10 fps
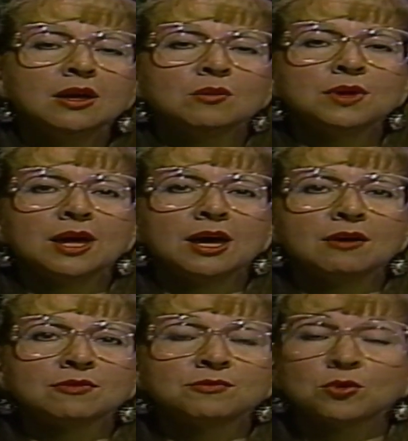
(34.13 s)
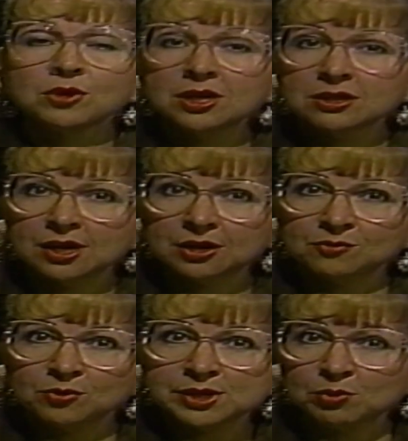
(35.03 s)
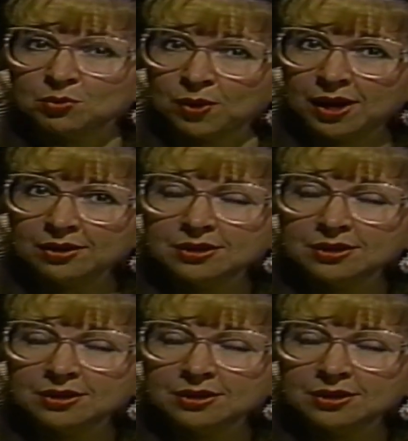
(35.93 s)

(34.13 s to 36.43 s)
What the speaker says: We have a 40th anniversary rally